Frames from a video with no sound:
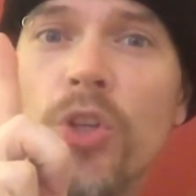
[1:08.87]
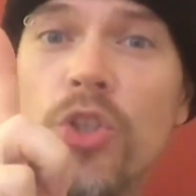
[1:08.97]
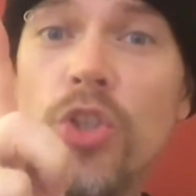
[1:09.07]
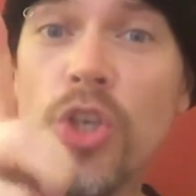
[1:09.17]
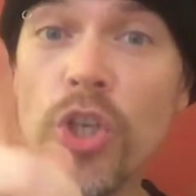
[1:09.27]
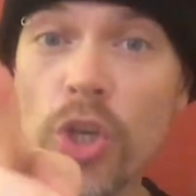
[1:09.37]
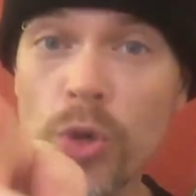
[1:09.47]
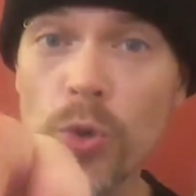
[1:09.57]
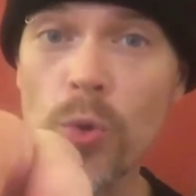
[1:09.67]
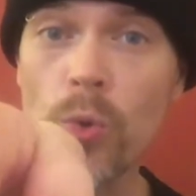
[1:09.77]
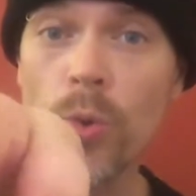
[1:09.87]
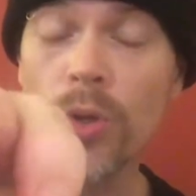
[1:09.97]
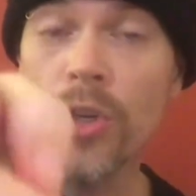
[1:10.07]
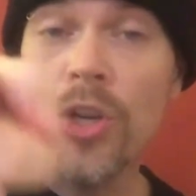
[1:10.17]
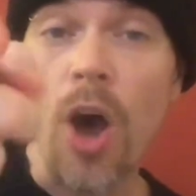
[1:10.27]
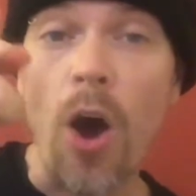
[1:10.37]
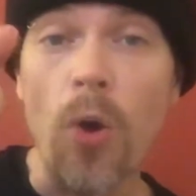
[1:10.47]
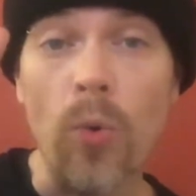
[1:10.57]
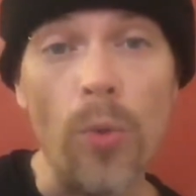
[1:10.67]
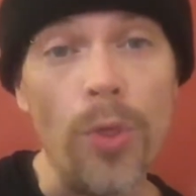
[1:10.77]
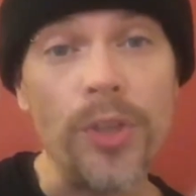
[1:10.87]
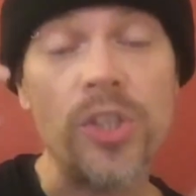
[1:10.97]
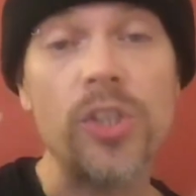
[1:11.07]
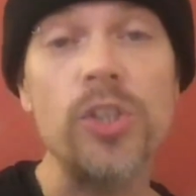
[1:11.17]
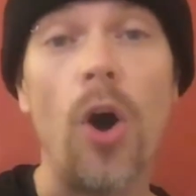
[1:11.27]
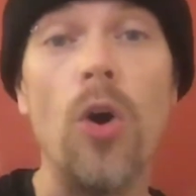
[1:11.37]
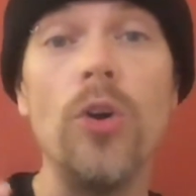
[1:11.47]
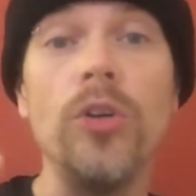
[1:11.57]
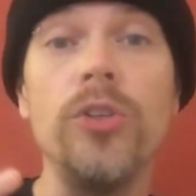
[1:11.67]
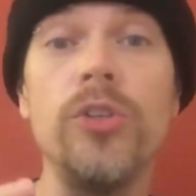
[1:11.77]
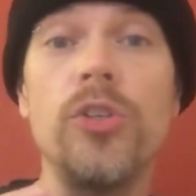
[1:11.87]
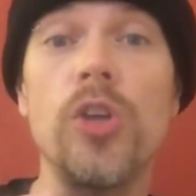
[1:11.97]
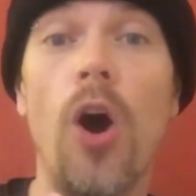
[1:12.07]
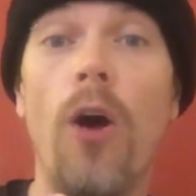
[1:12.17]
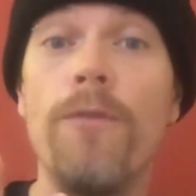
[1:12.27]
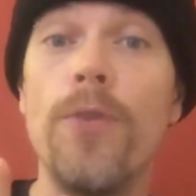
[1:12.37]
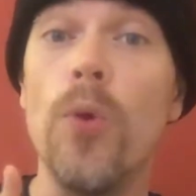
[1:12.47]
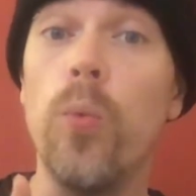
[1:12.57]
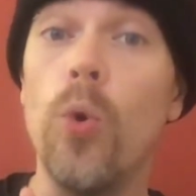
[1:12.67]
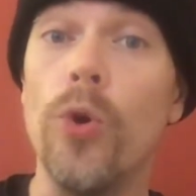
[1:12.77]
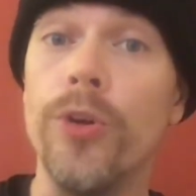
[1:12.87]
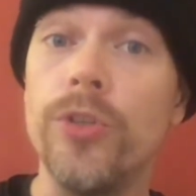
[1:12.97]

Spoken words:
Do you know the songs of the woods,